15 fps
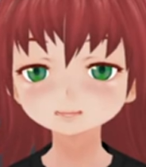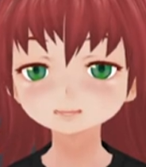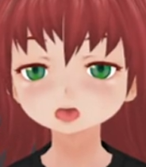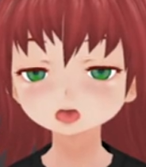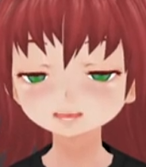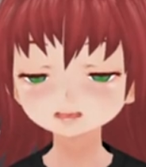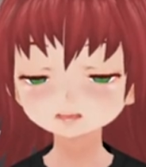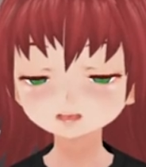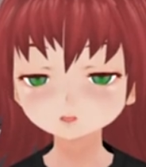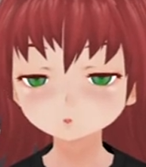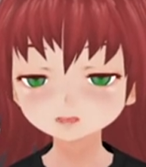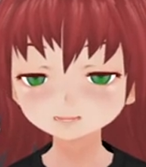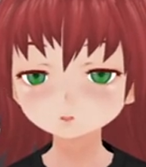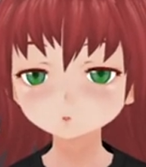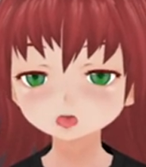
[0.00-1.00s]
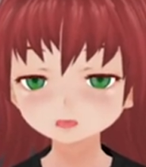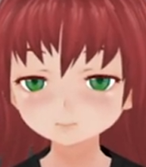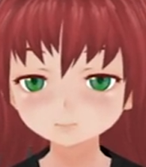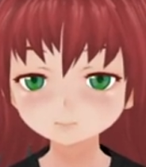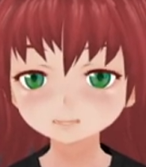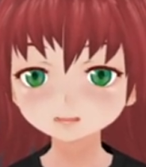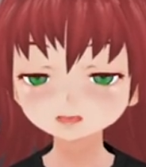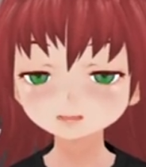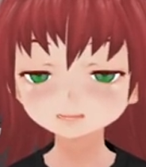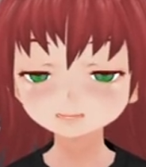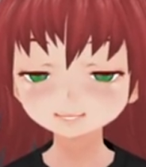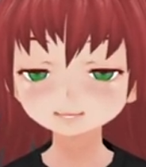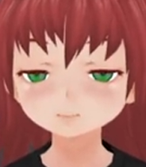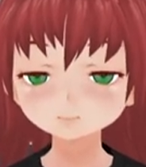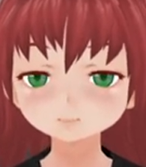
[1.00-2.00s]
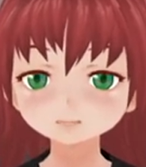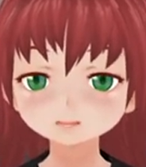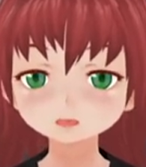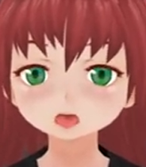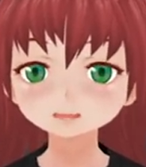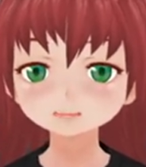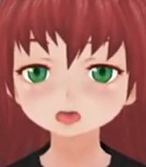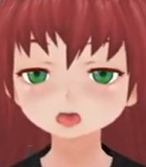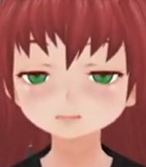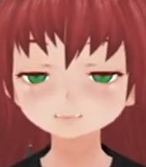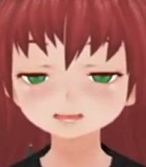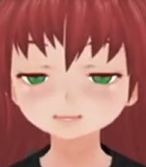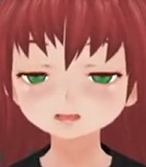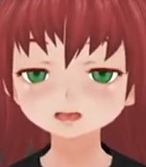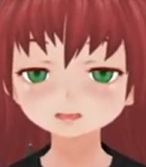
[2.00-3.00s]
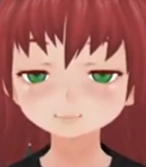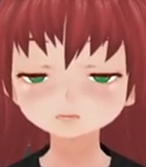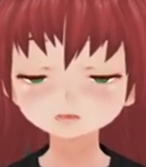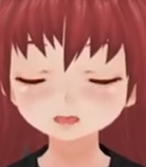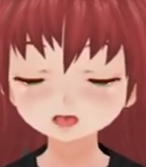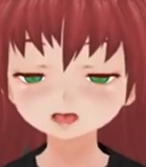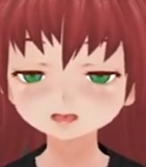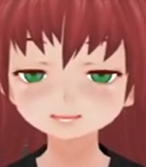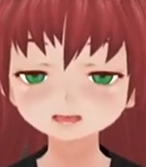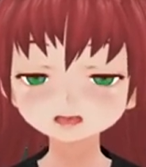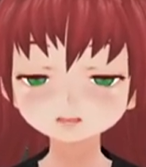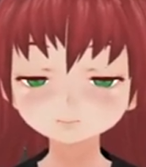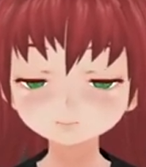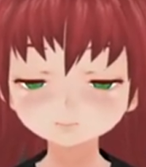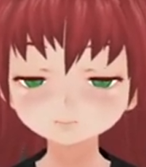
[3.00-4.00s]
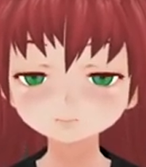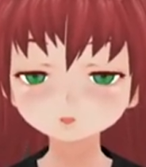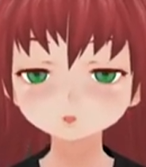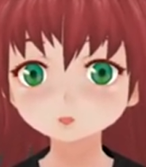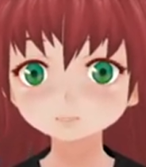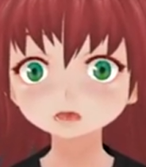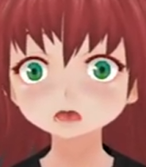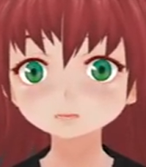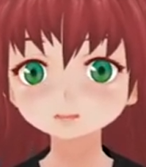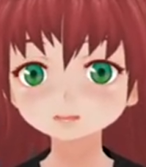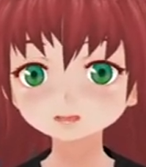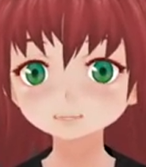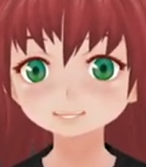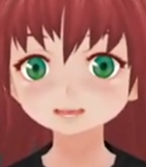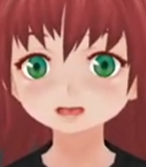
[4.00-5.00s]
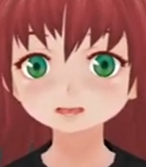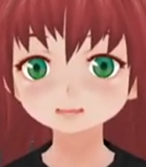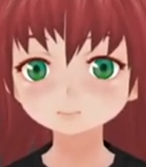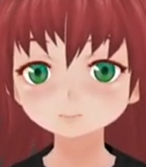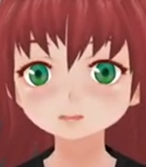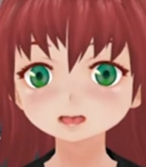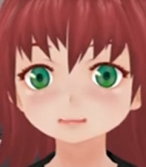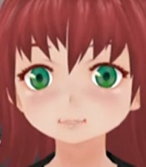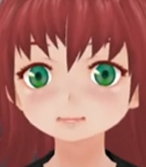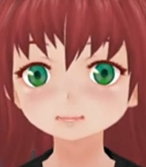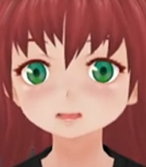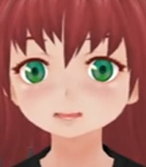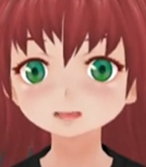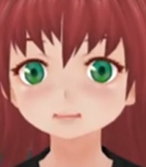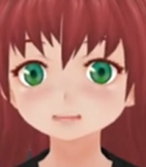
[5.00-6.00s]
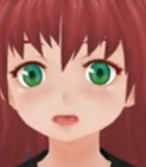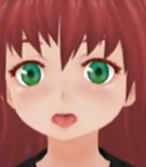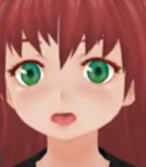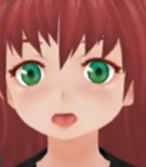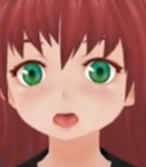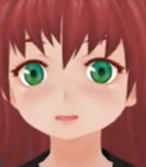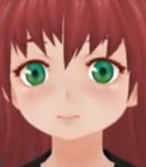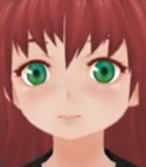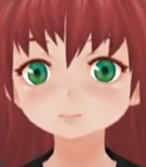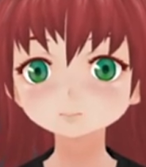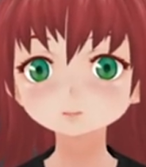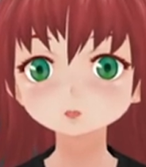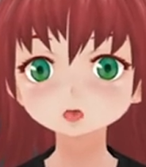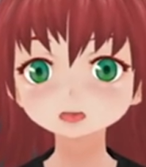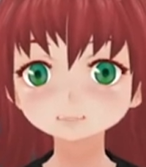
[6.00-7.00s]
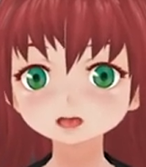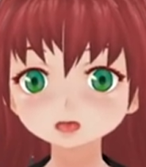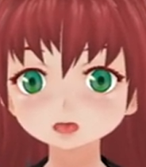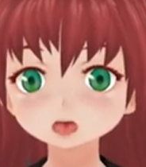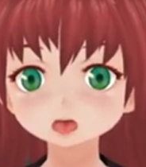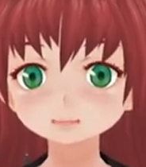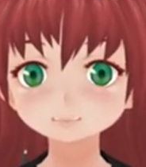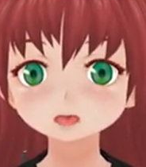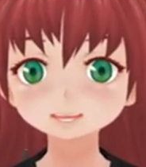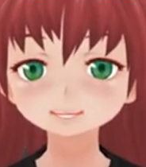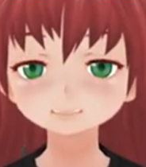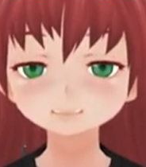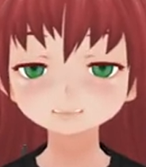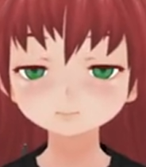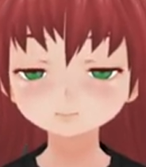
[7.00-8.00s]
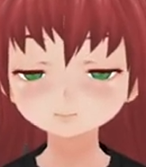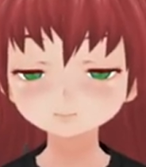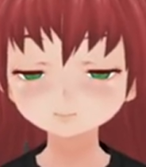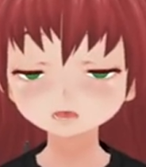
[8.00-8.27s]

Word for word: We now get a new window. On the left we have all our skeletons in the project. Now we have to check if the pictures matches, or more, does the poses match.